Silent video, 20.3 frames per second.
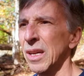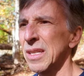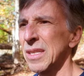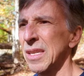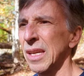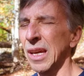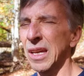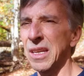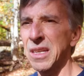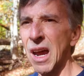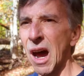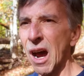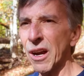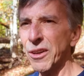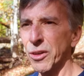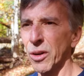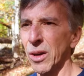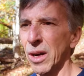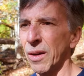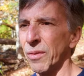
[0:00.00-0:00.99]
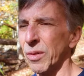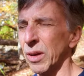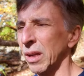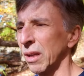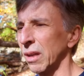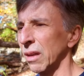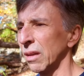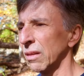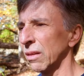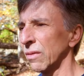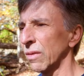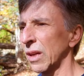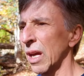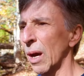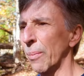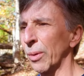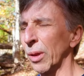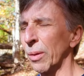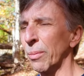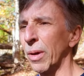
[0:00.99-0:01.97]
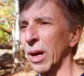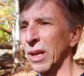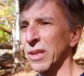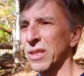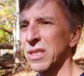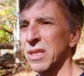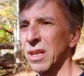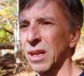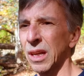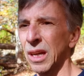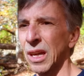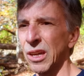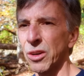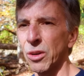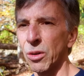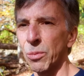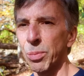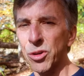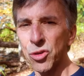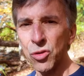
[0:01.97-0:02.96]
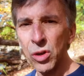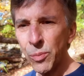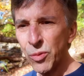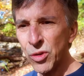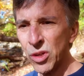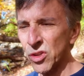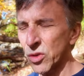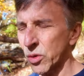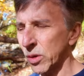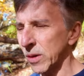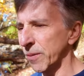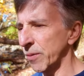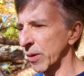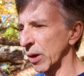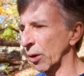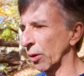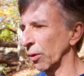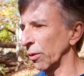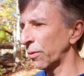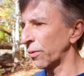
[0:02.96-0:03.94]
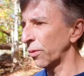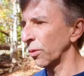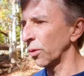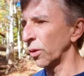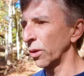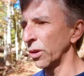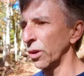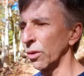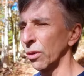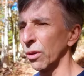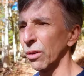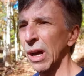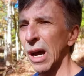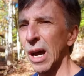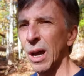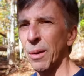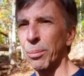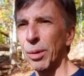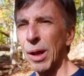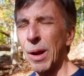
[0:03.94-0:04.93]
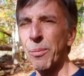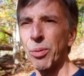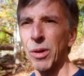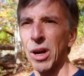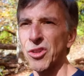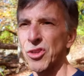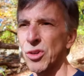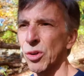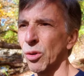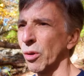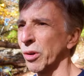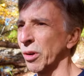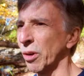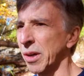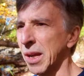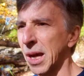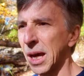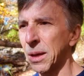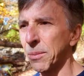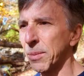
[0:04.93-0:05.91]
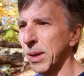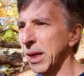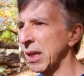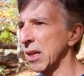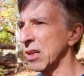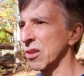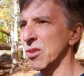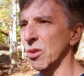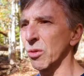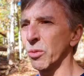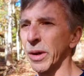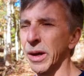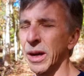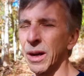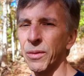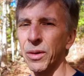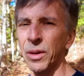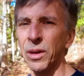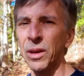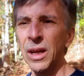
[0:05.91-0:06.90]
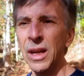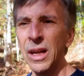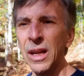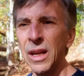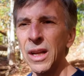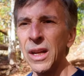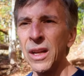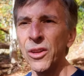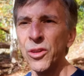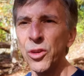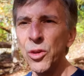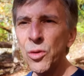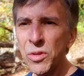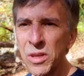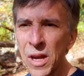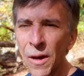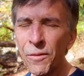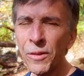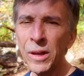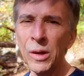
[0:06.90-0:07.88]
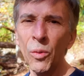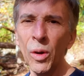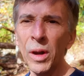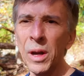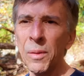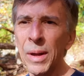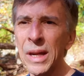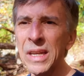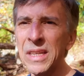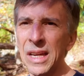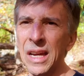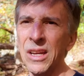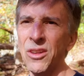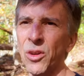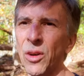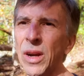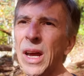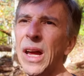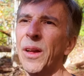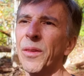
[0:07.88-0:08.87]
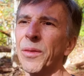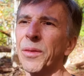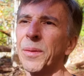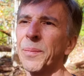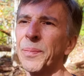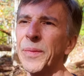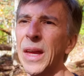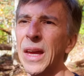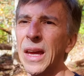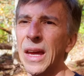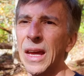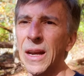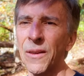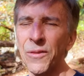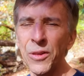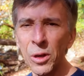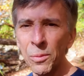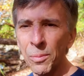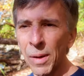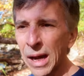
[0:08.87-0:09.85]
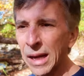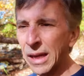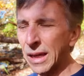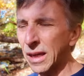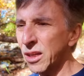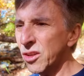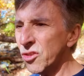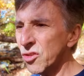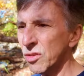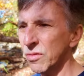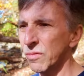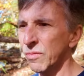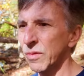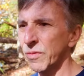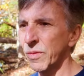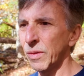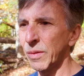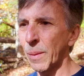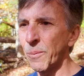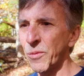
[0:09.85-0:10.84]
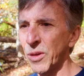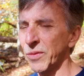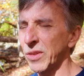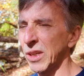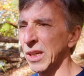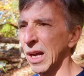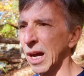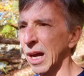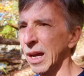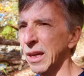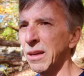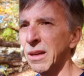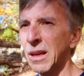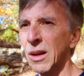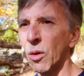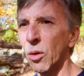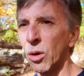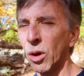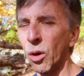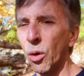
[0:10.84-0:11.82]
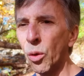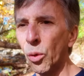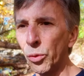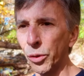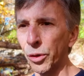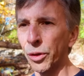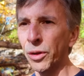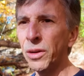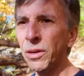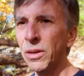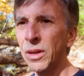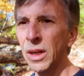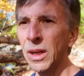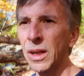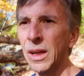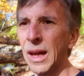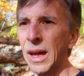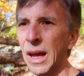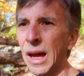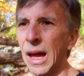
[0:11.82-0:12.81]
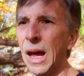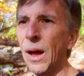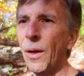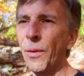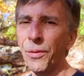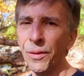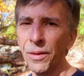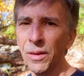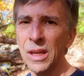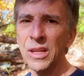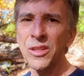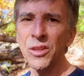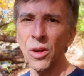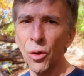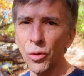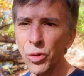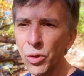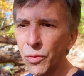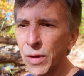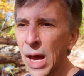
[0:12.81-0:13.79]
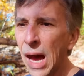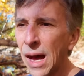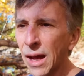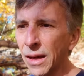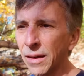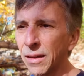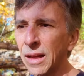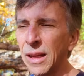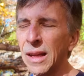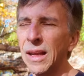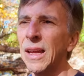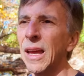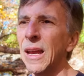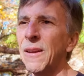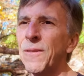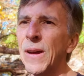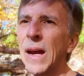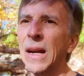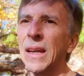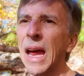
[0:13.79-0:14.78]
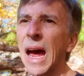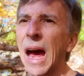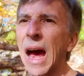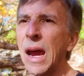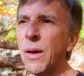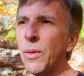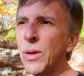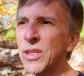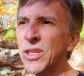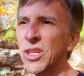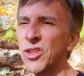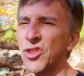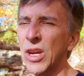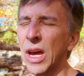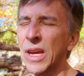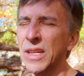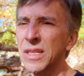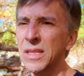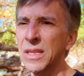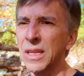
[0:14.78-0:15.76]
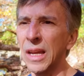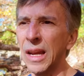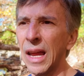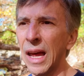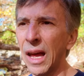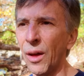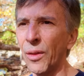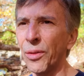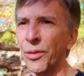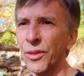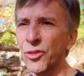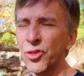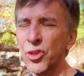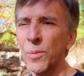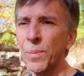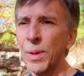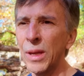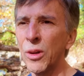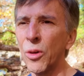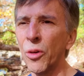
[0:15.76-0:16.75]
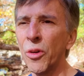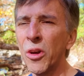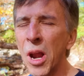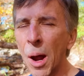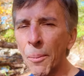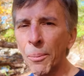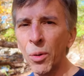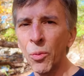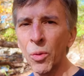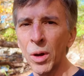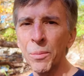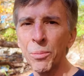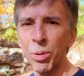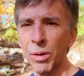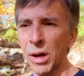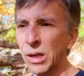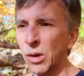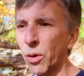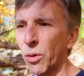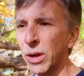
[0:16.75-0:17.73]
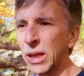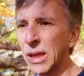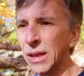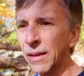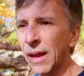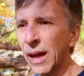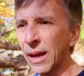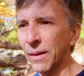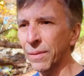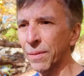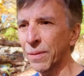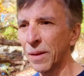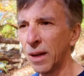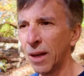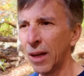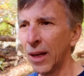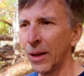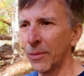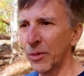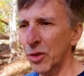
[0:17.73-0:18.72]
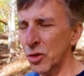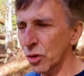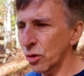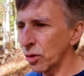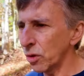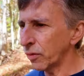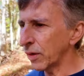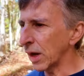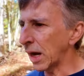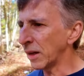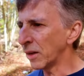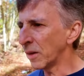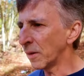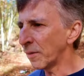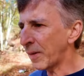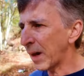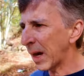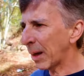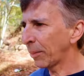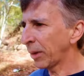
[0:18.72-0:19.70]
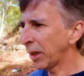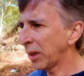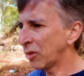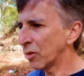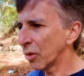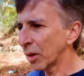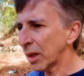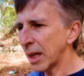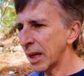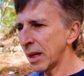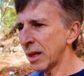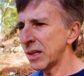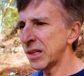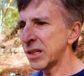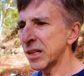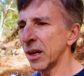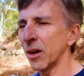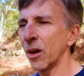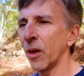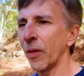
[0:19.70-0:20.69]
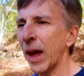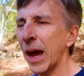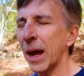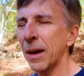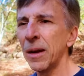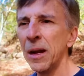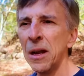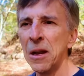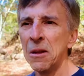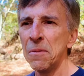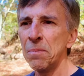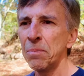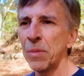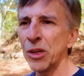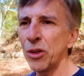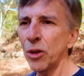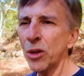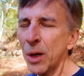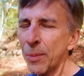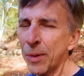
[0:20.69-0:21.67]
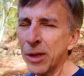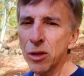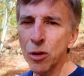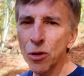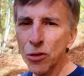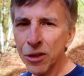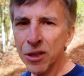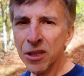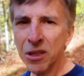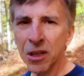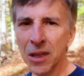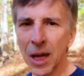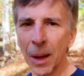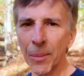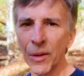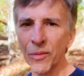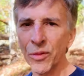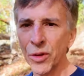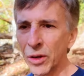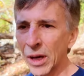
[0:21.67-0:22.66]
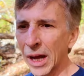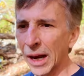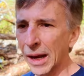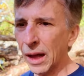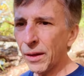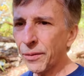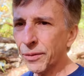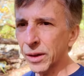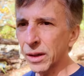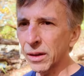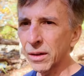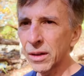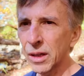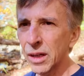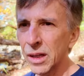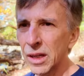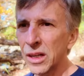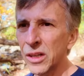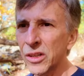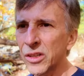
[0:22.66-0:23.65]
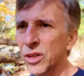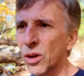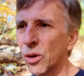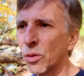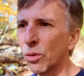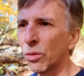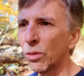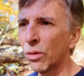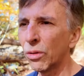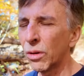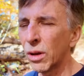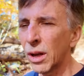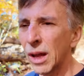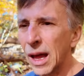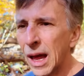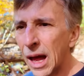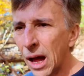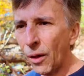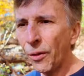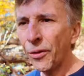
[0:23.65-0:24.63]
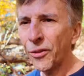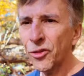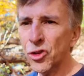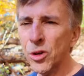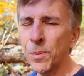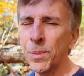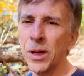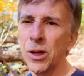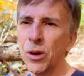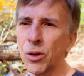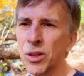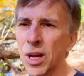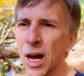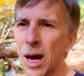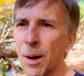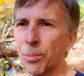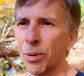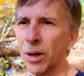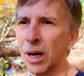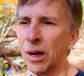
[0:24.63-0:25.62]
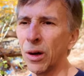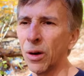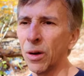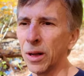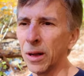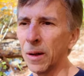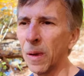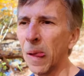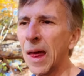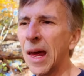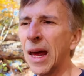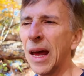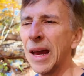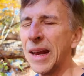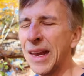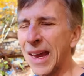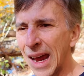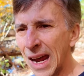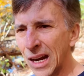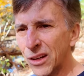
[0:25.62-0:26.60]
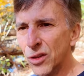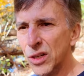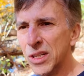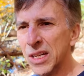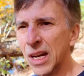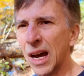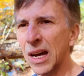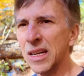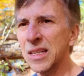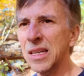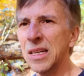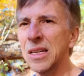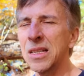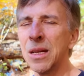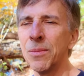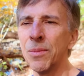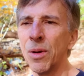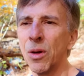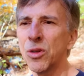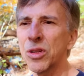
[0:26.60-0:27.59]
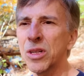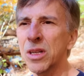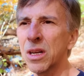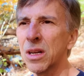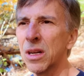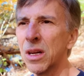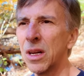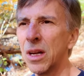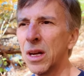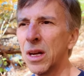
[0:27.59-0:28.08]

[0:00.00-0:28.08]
seeing a doctor every couple of months to get your prescriptions refilled for your high blood pressure or your diabetes or whatever, you definitely want to maintain your health. And if you're my age, I'm 59 or older, health is all you've got. In fact, I would suggest that health should be your number one priority in life. Sure, you've got your family and your kids and all that, but you're going to be useless to them if you're not healthy. So health should be your top priority. And exercise is the most